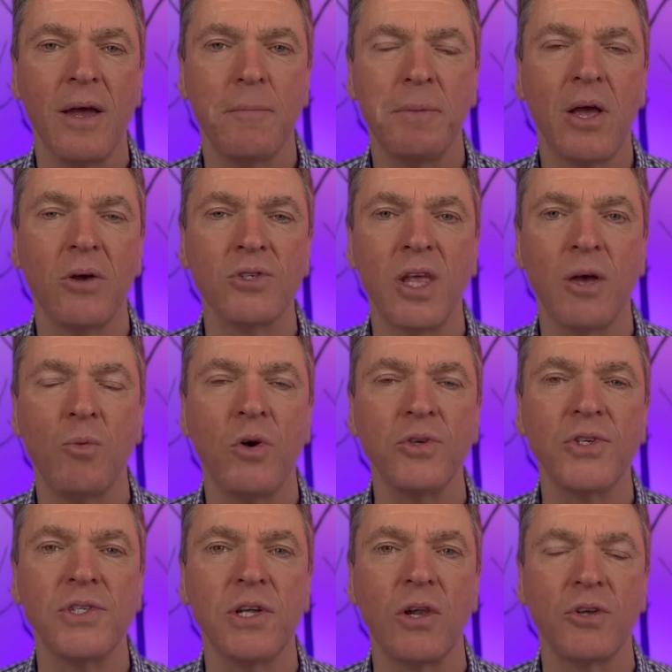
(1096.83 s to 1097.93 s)
because there
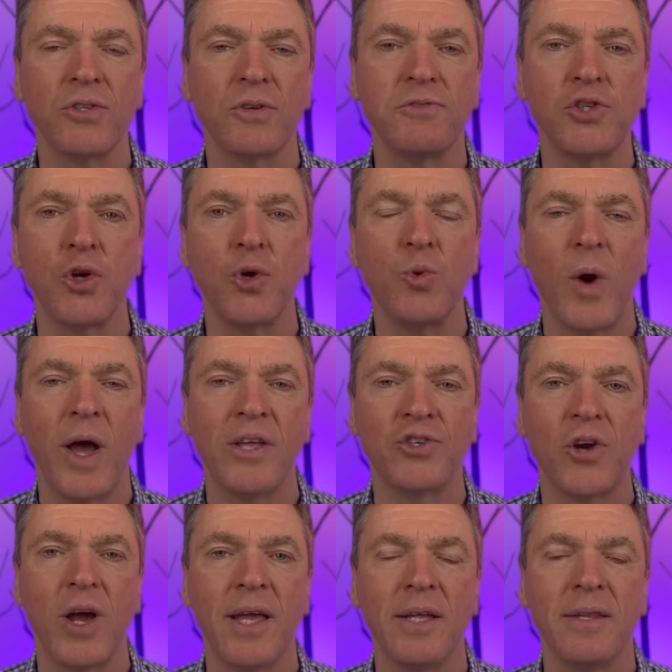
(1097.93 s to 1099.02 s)
wasn't a lot of two way
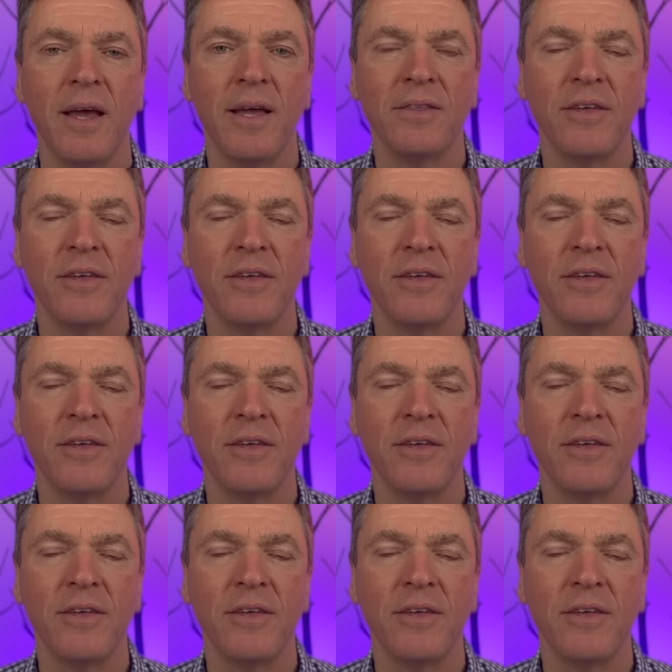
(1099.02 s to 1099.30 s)
trade